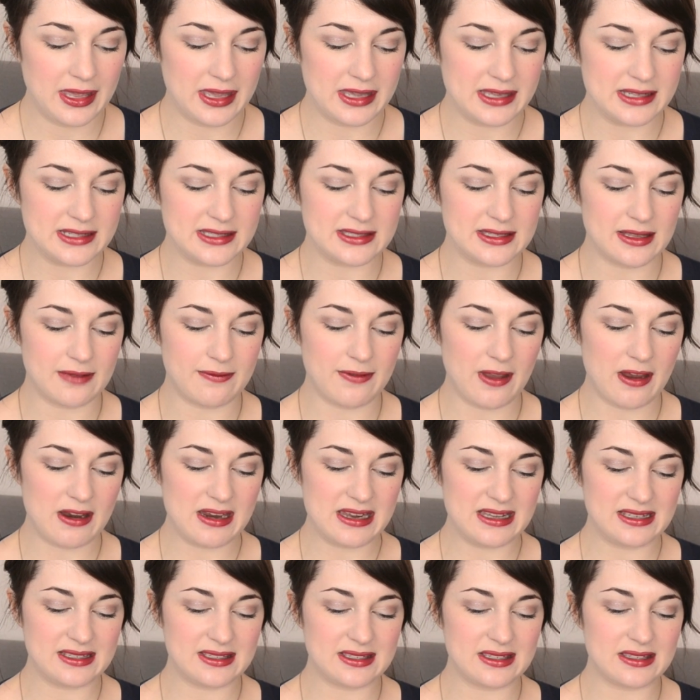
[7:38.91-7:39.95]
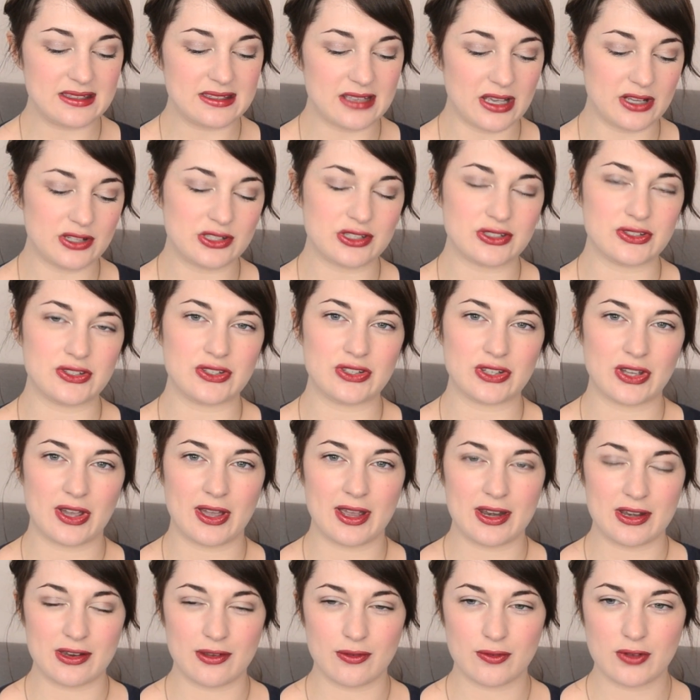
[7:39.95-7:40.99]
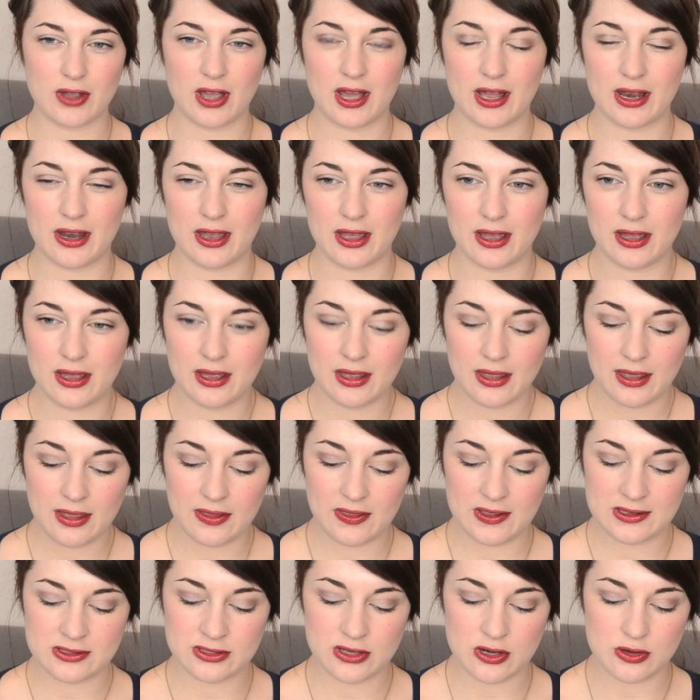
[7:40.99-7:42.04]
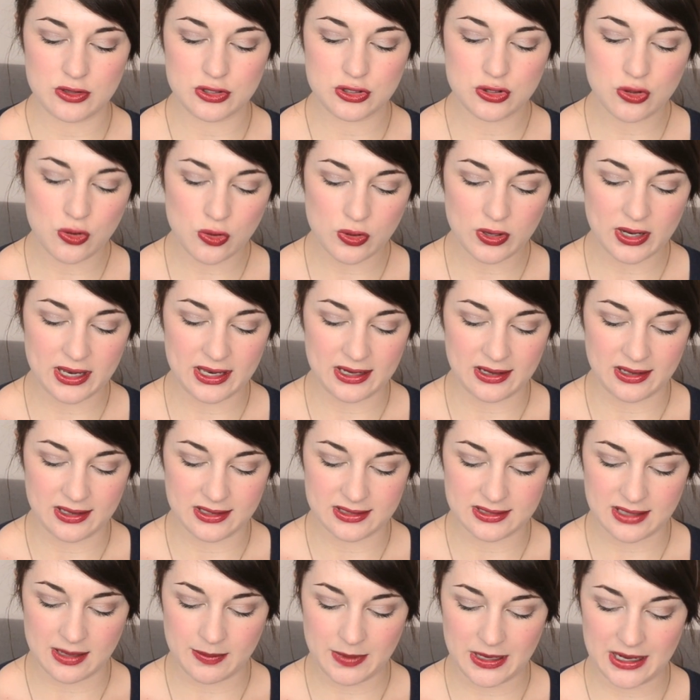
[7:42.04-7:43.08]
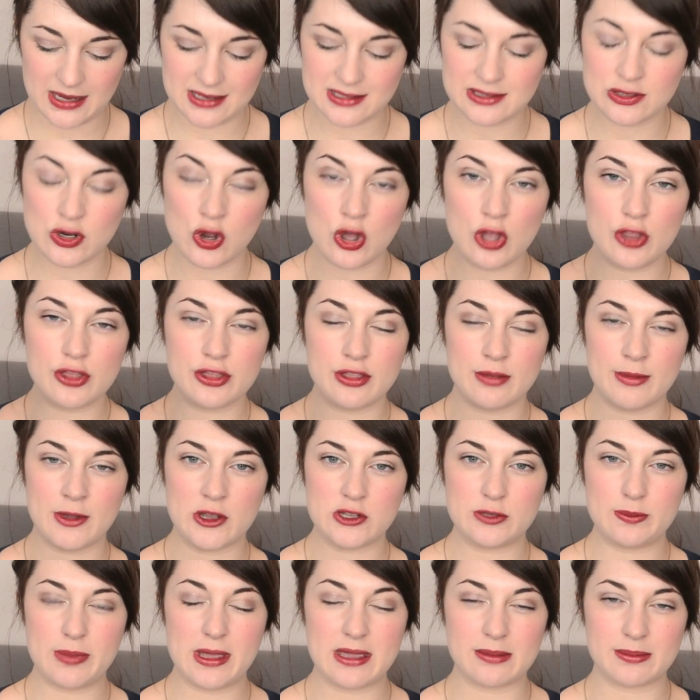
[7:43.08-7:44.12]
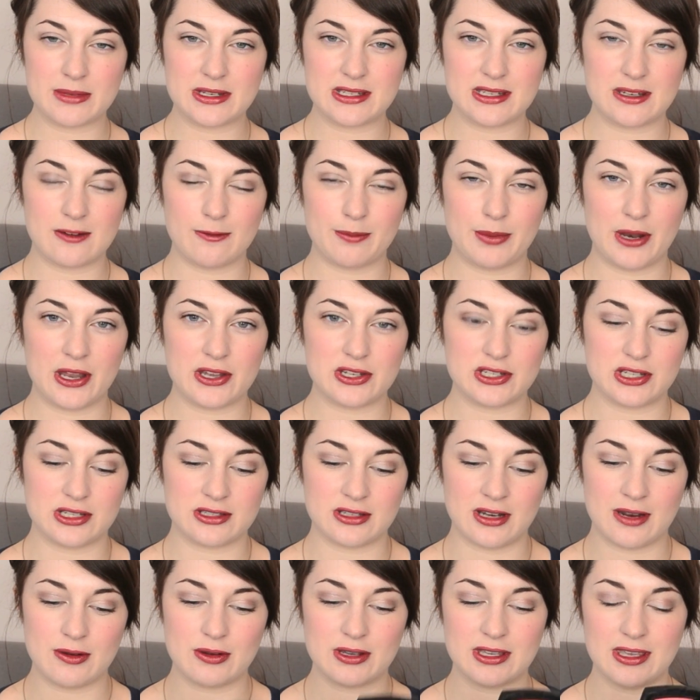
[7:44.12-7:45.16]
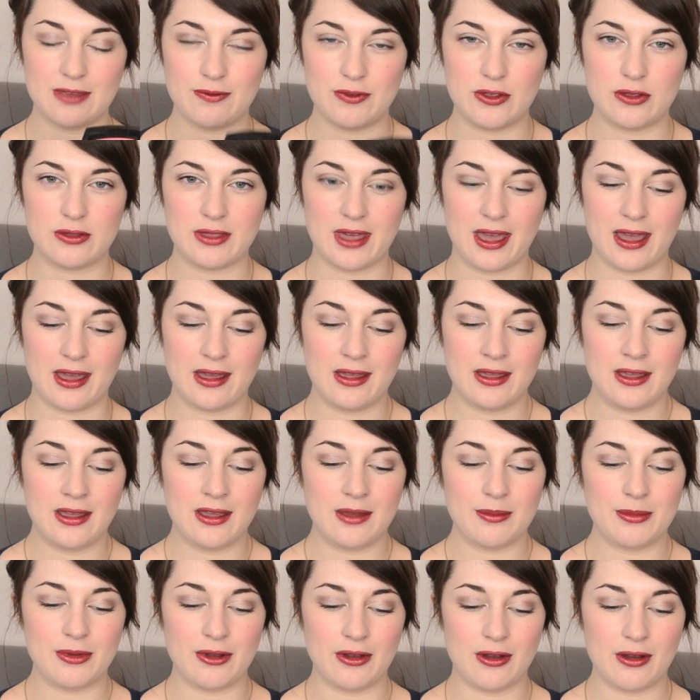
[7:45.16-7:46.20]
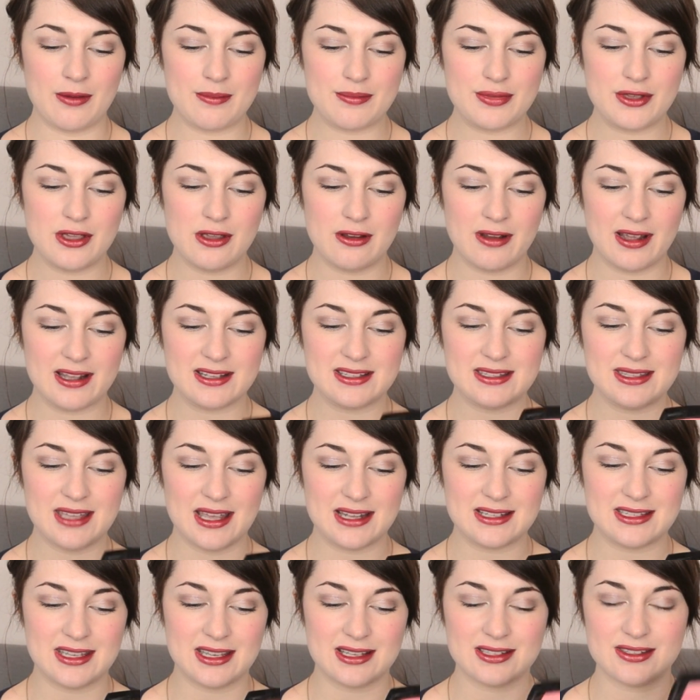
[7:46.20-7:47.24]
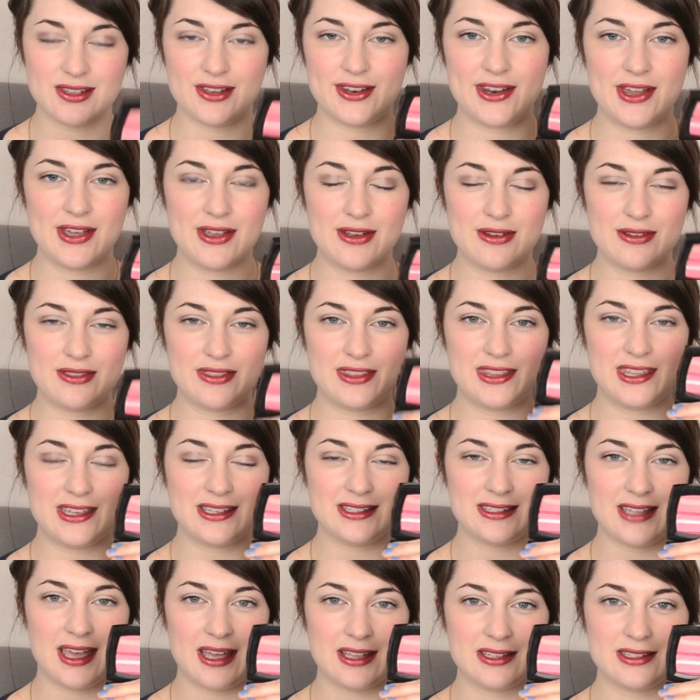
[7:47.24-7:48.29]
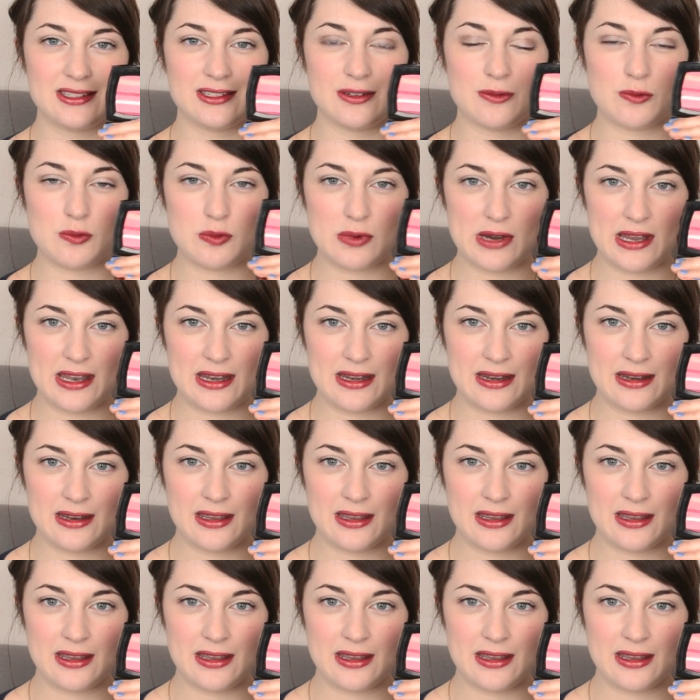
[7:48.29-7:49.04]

It's a very subtle kind of colour. There's no chalkiness. I mean, it's not the most pigmented of blushes, and I'll give you that, but on pure aesthetics alone, this has to win